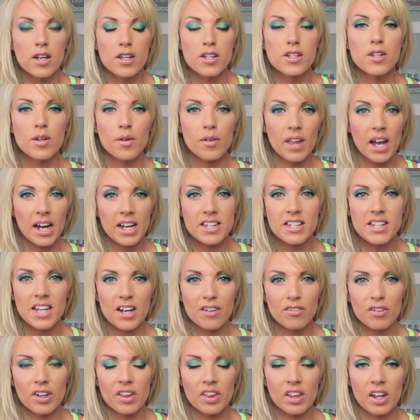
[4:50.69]
So that's
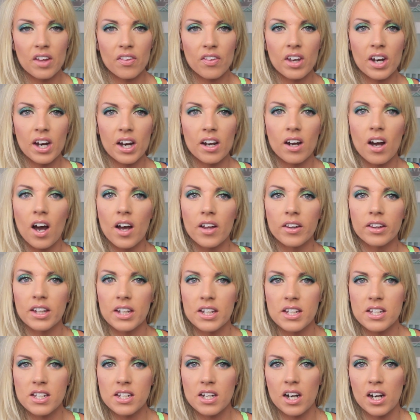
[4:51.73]
everything that I got
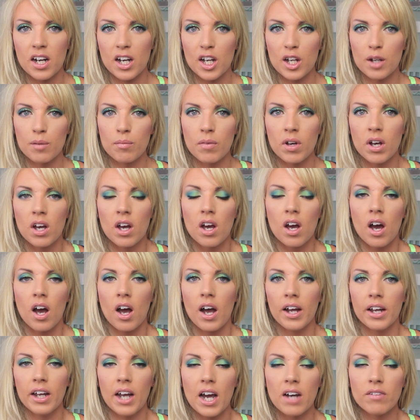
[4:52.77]
this time.
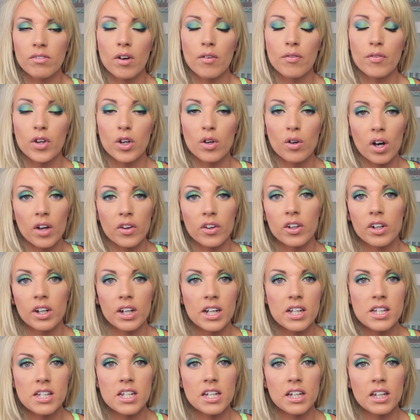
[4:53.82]
I have a few other
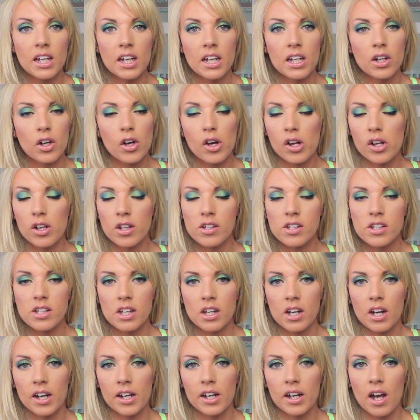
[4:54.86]
Kitsy Lane hauls
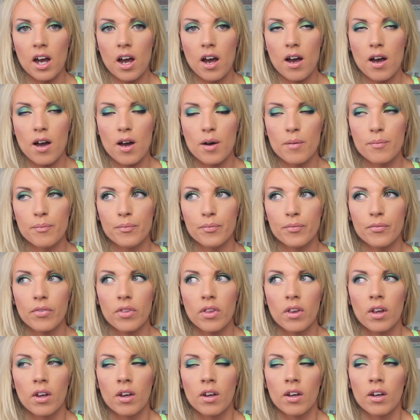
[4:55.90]
that I um,
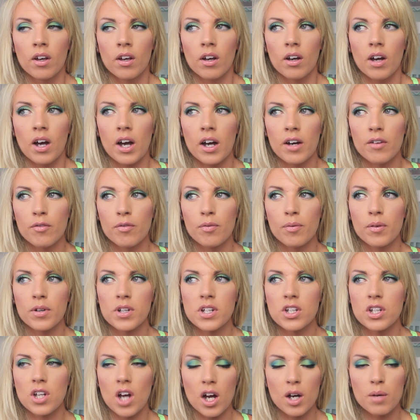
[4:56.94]

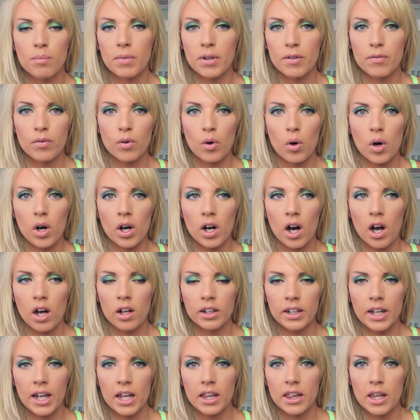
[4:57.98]
have done before.
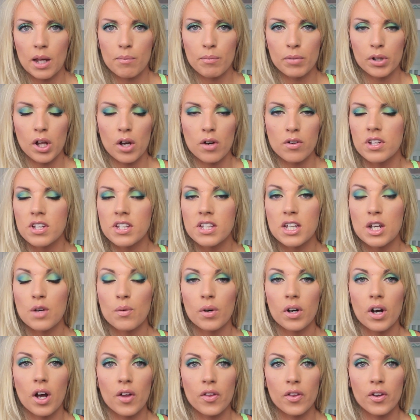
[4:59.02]
I'll link them below to see
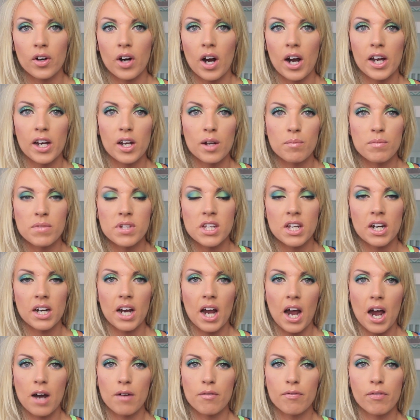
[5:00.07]
what other items that I
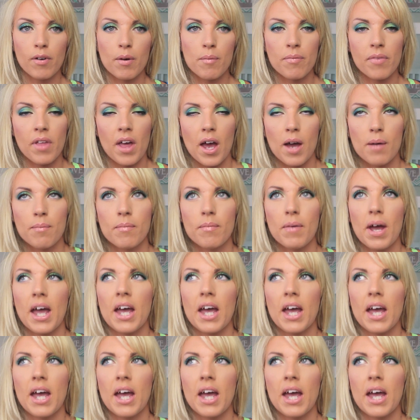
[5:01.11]
have from them.